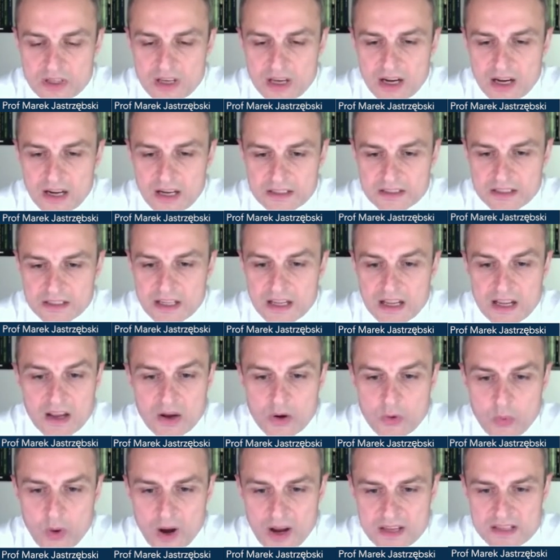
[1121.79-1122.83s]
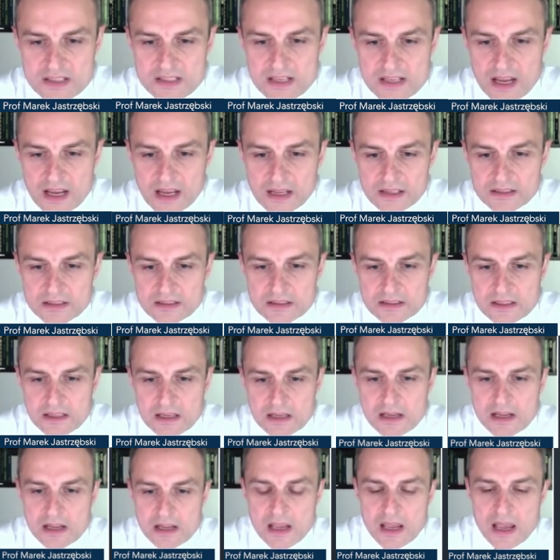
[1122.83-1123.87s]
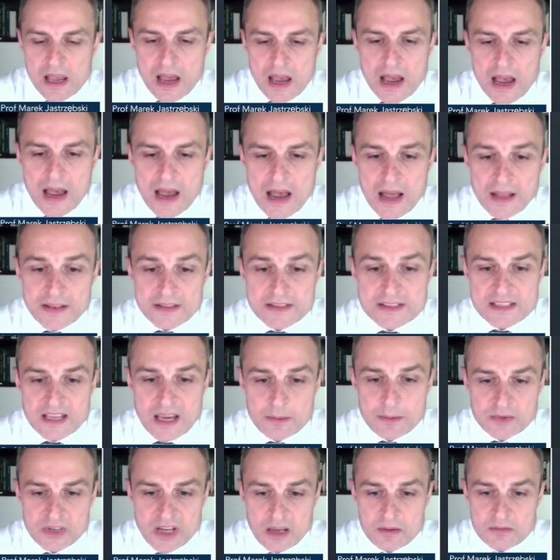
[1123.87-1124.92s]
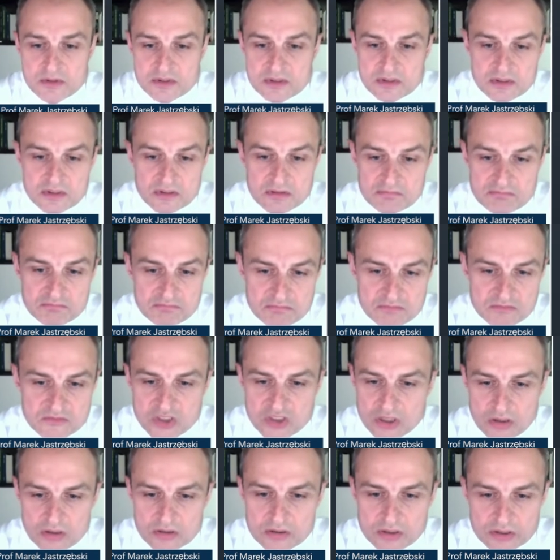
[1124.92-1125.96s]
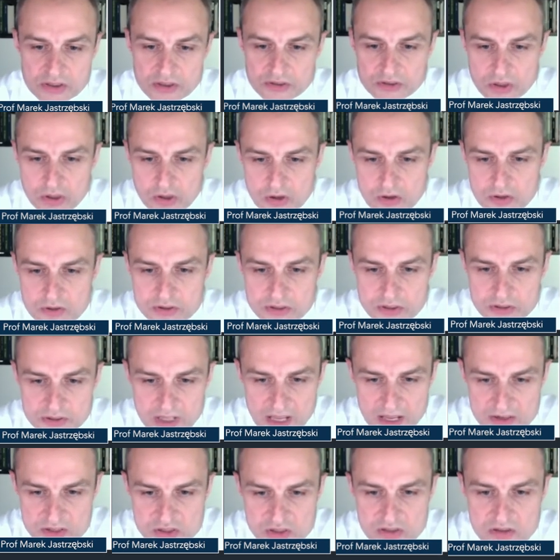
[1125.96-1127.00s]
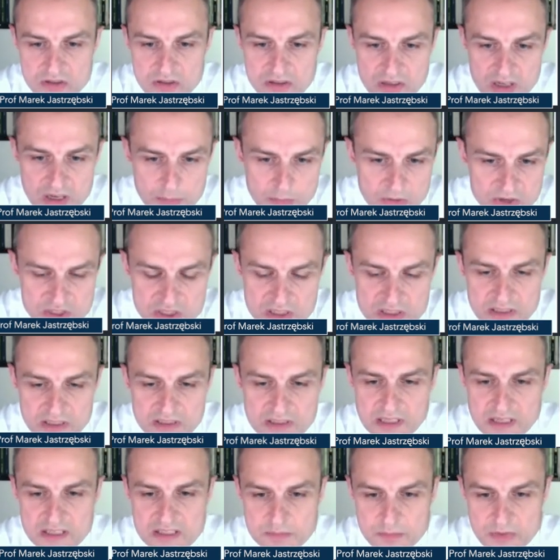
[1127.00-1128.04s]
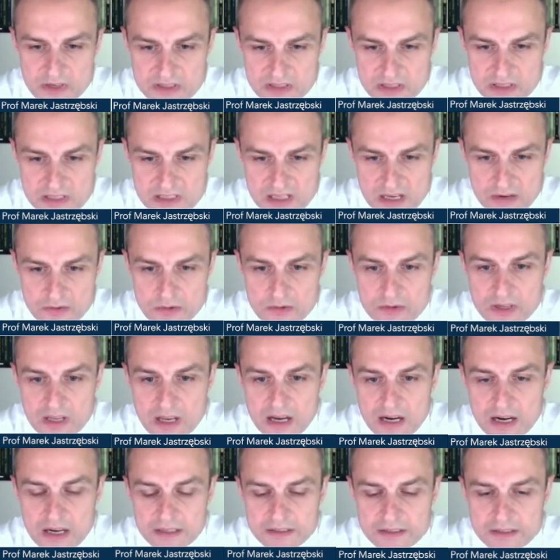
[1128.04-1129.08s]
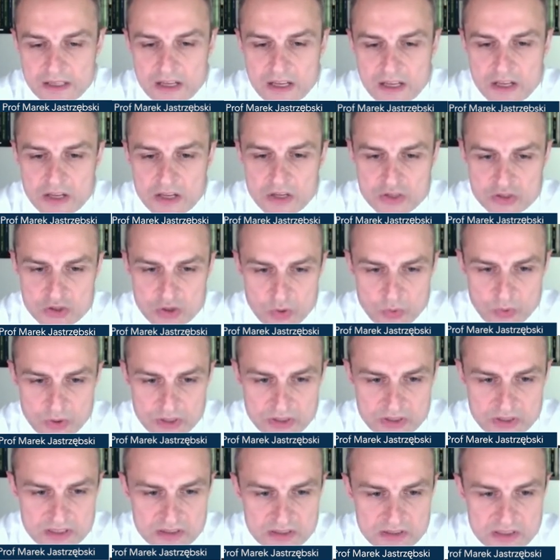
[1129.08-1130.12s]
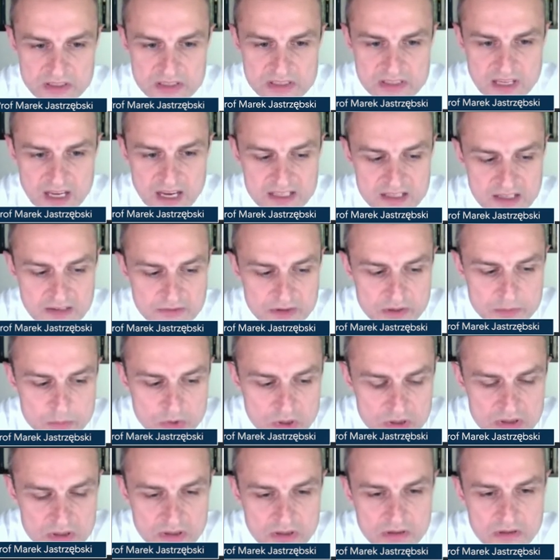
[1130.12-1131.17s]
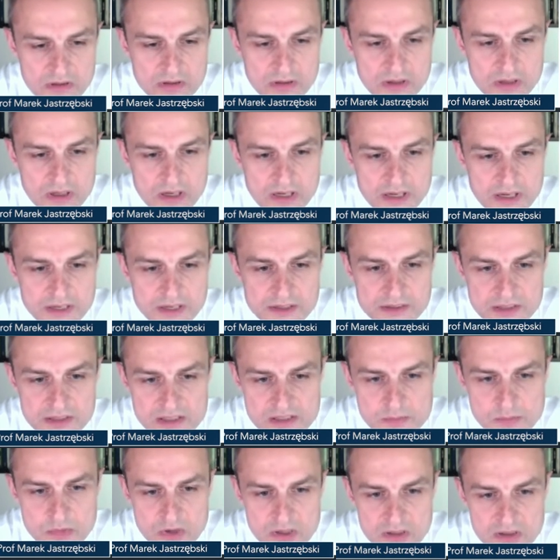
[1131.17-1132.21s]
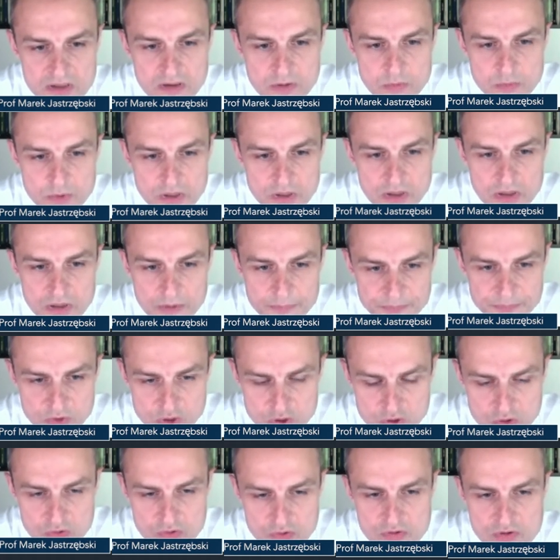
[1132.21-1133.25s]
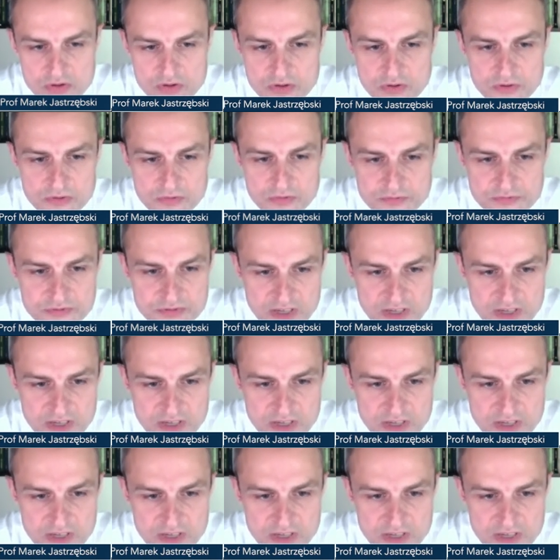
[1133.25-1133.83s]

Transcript: to the heart. Why is that? Uh, and sometimes the, the, the, torque, the tension immediately transmits itself to the heart. So we did this cadaver model. Uh, in this model, we used